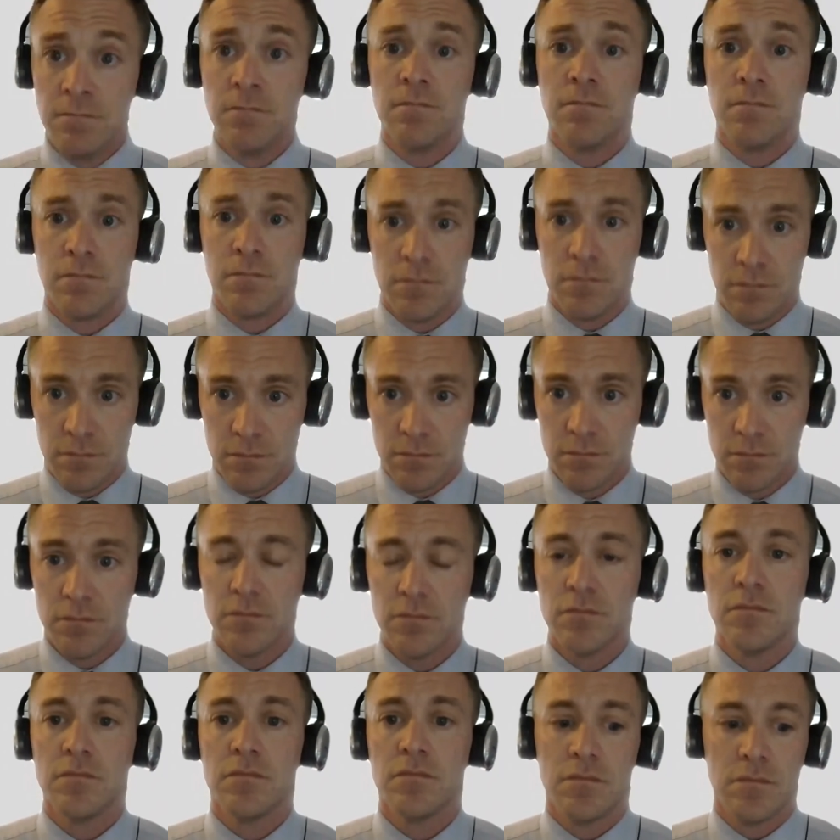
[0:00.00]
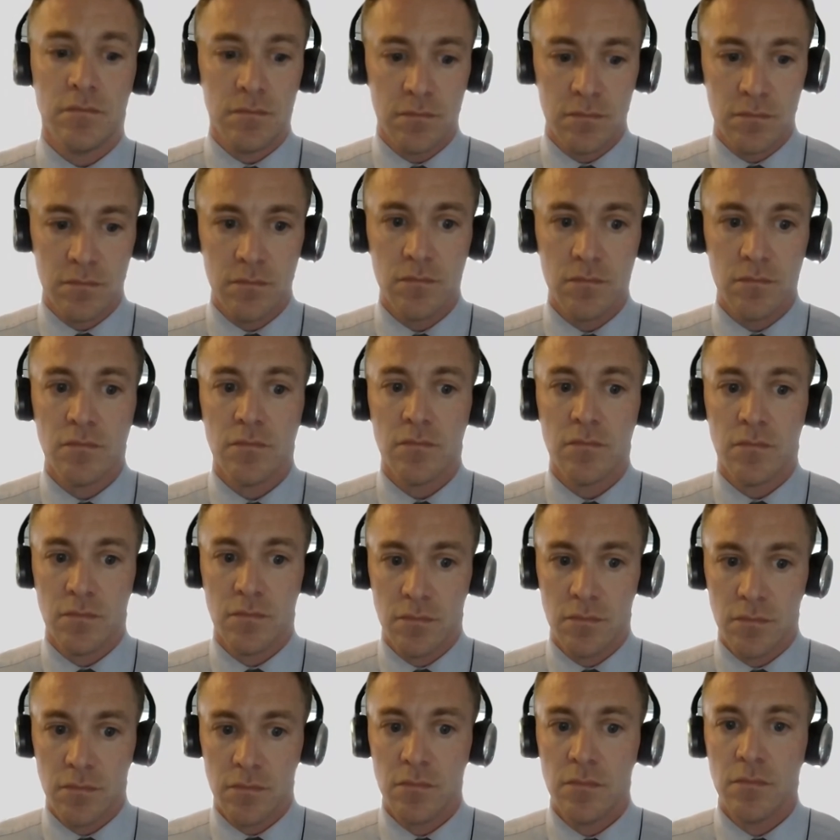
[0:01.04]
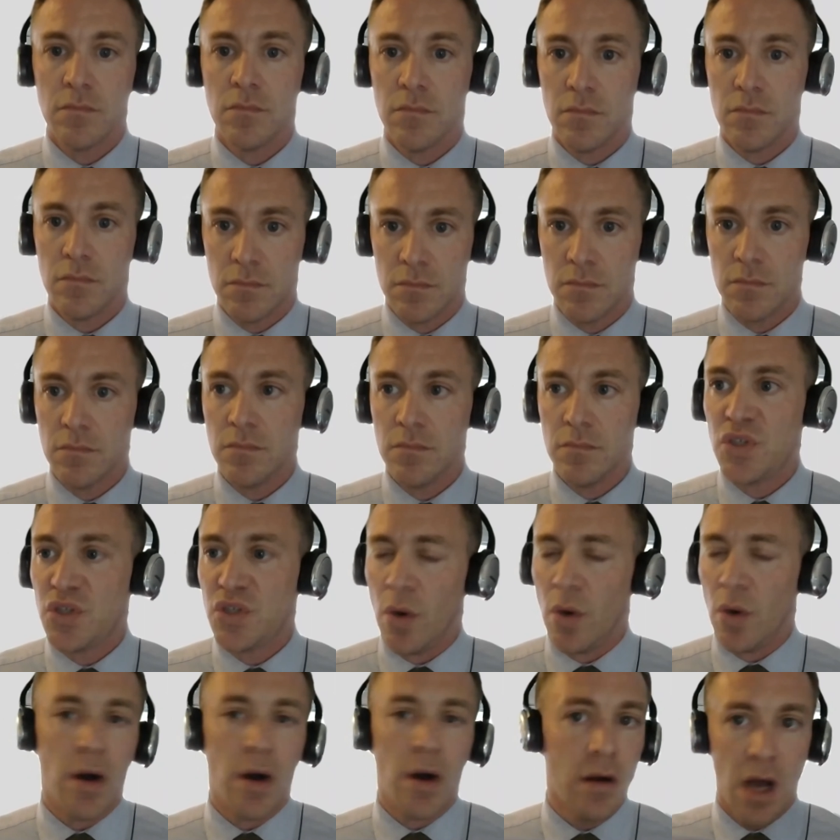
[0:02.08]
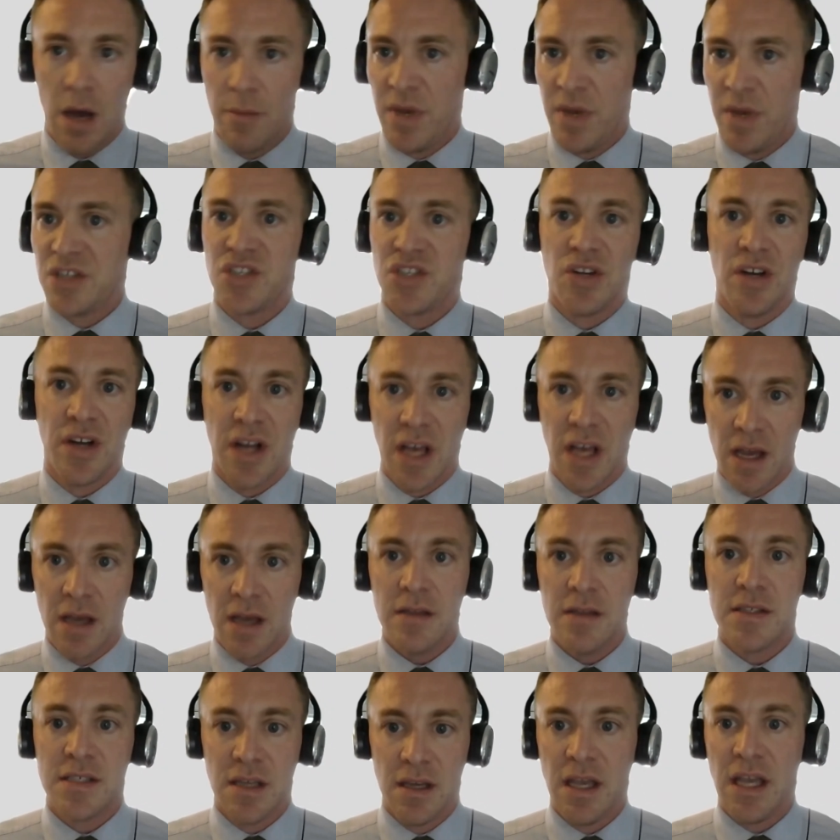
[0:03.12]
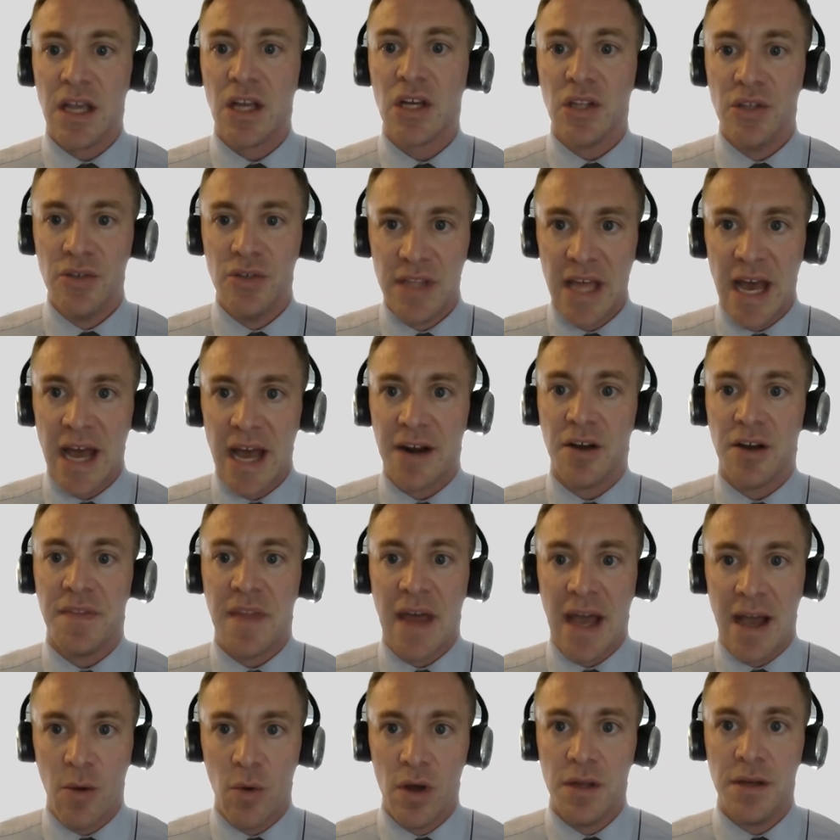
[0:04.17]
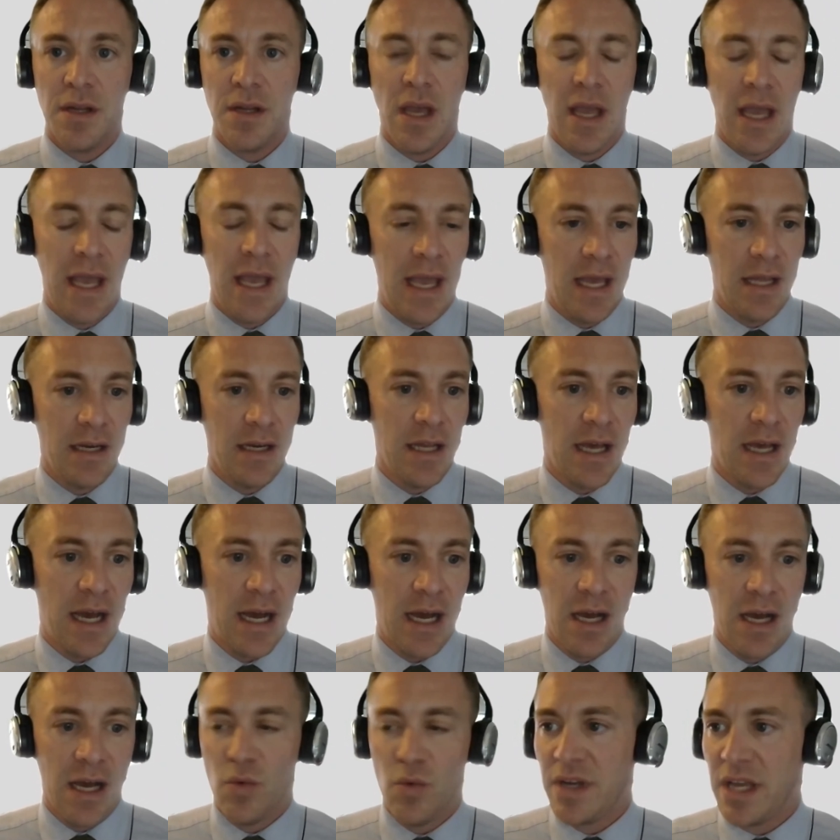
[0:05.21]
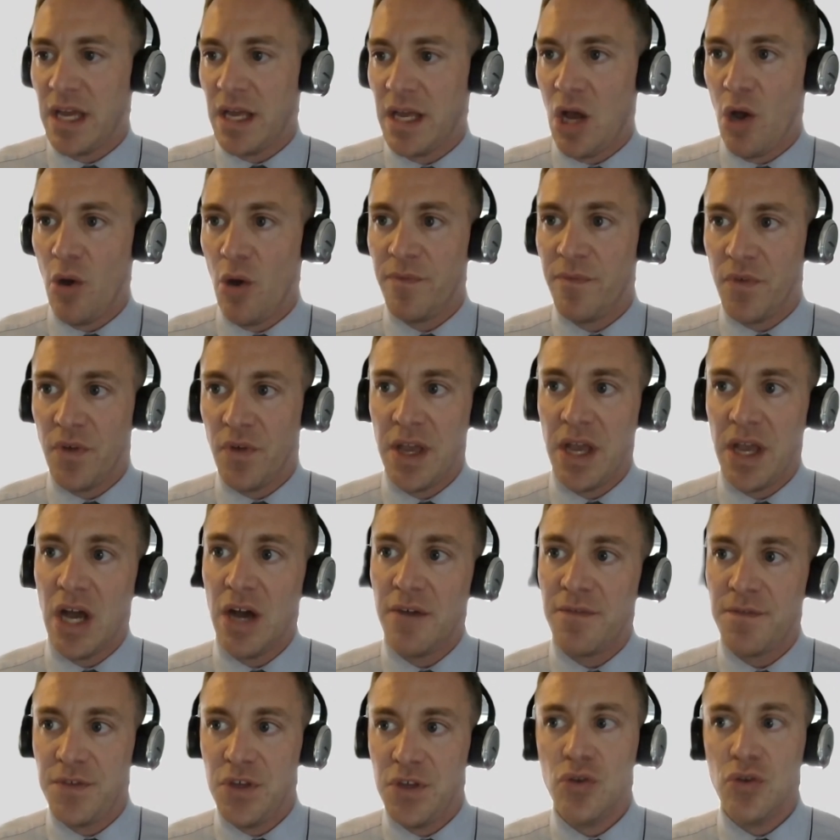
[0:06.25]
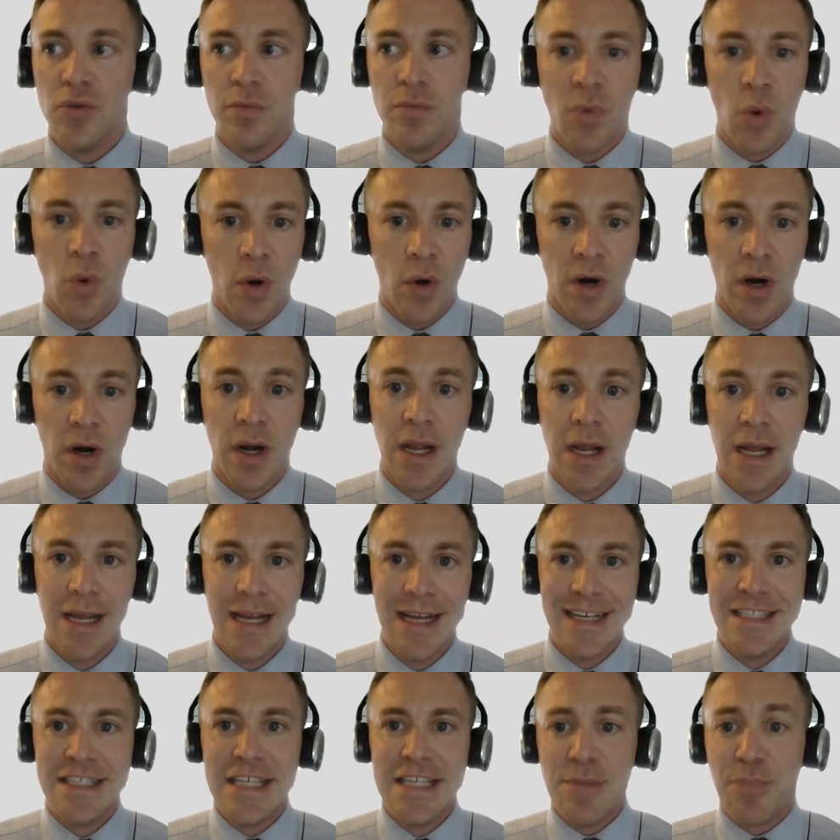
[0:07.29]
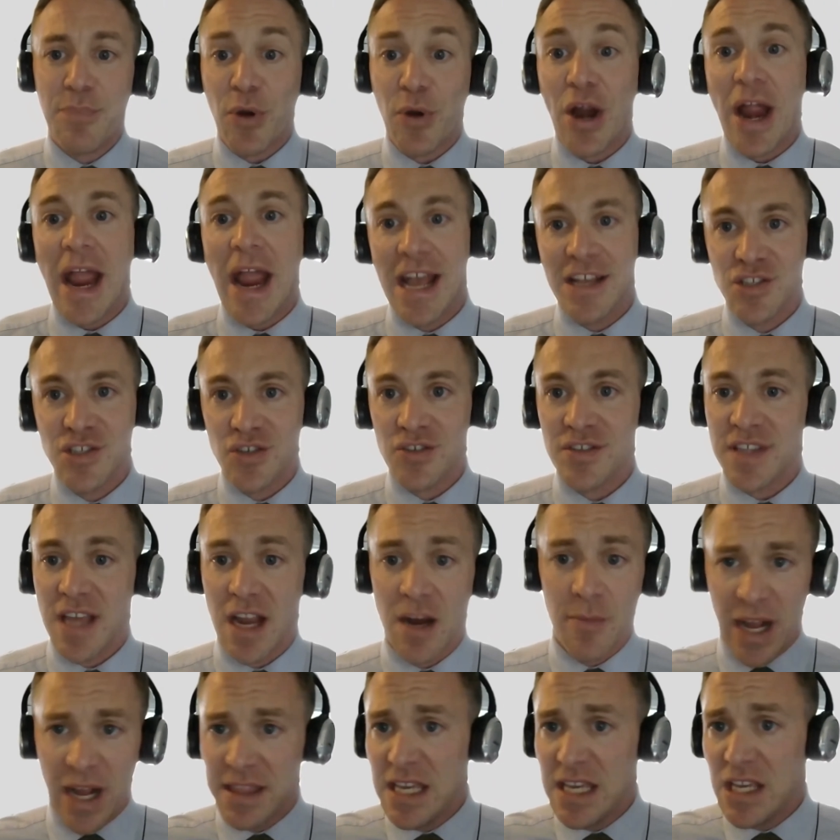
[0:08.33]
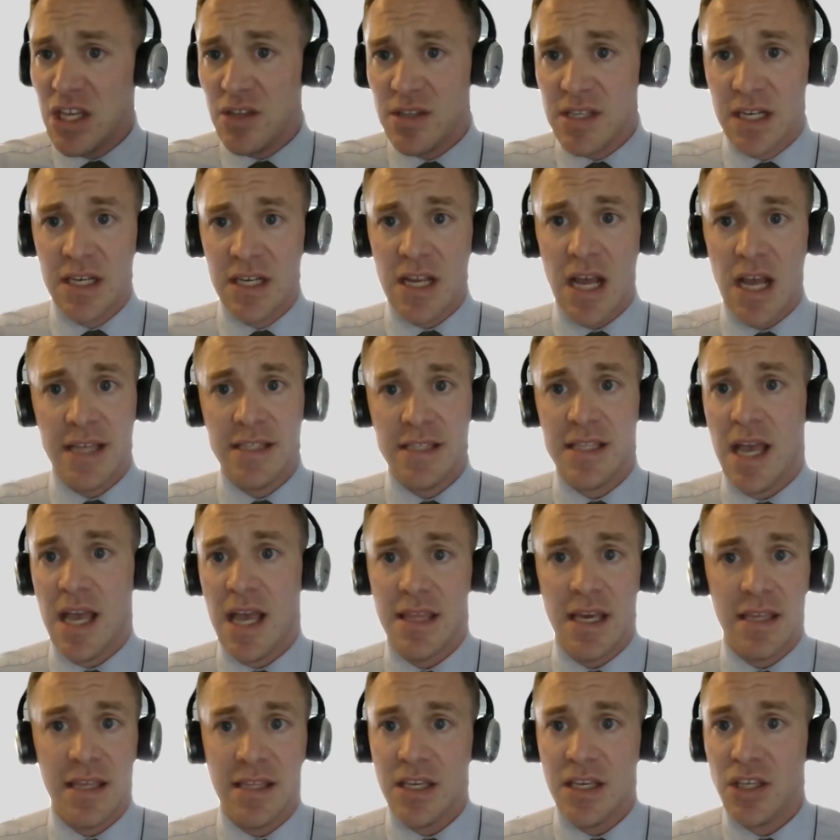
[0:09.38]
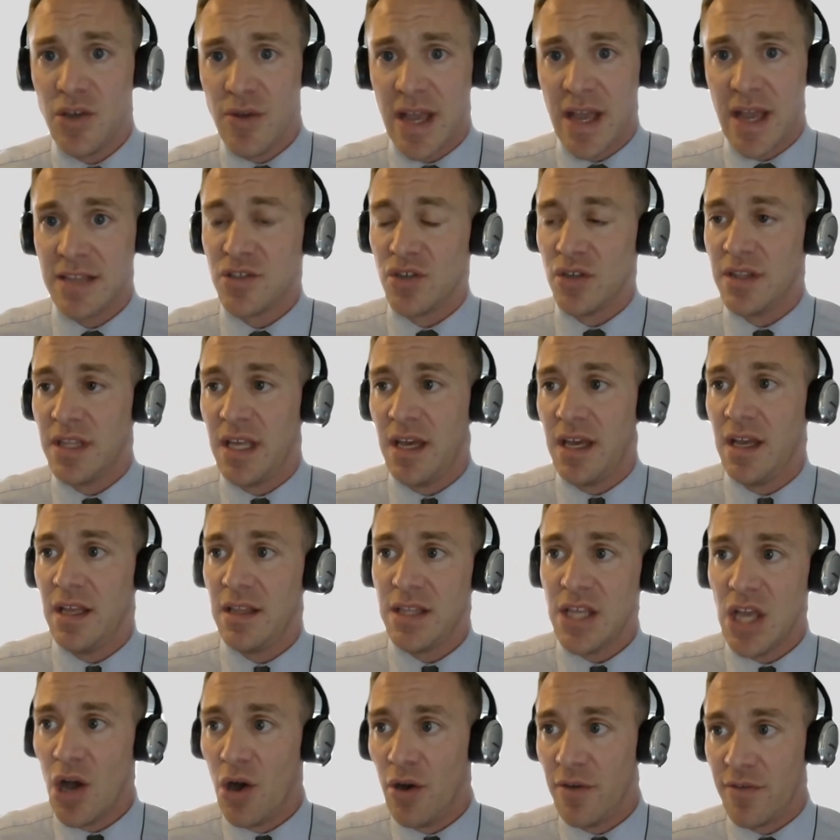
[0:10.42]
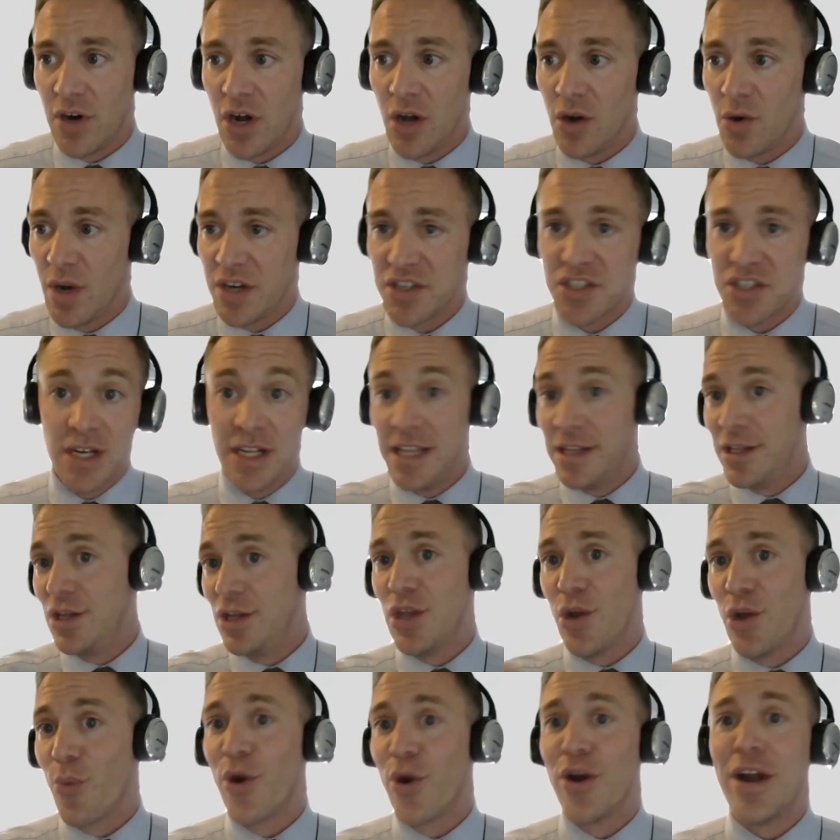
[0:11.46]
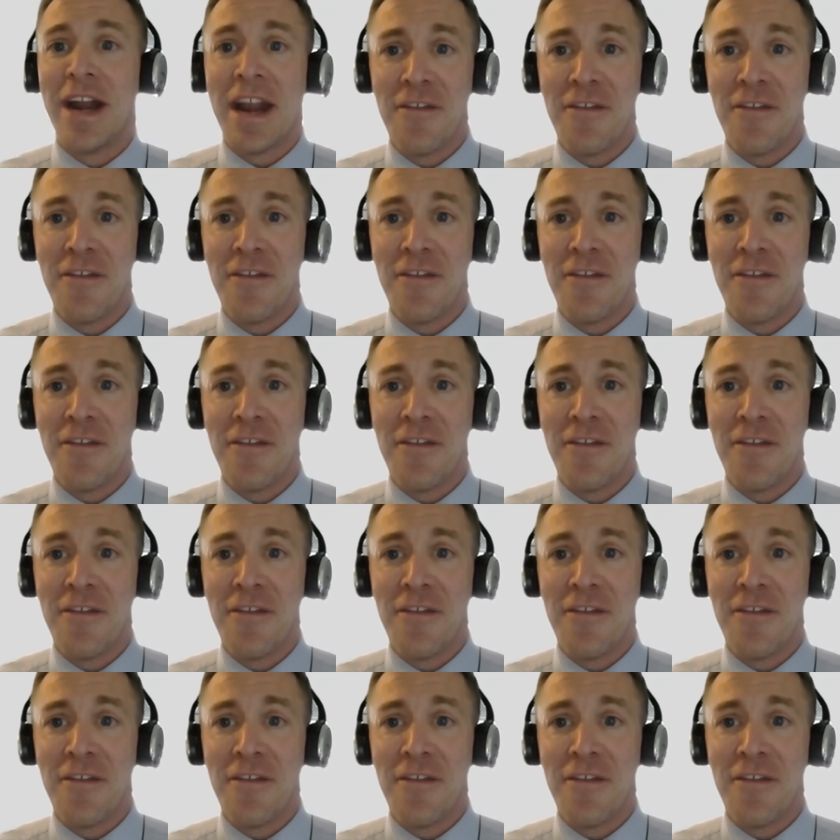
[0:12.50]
a much better answer to that question than myself. Sure, I'll make sure to include that on that one, and we'll get hopefully a few more deeper answers there. But I think you did. I think you answered the overall question. There weren't any